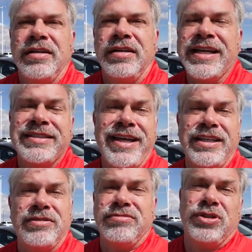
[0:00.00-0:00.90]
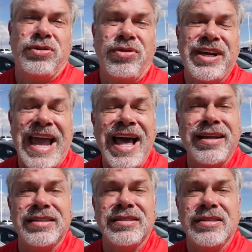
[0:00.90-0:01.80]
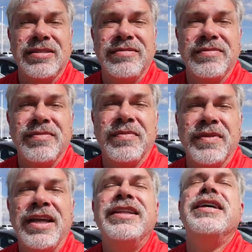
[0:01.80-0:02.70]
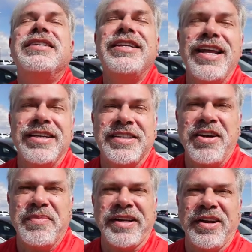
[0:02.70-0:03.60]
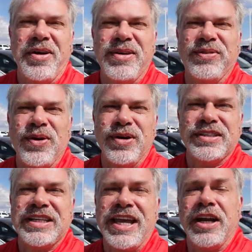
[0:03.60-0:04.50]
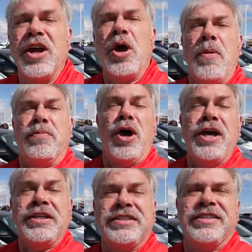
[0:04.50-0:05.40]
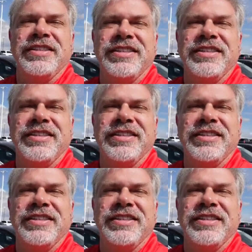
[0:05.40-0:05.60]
That's like 2-3 gallons. This is Dennis here at Melloy Ford saying, peace.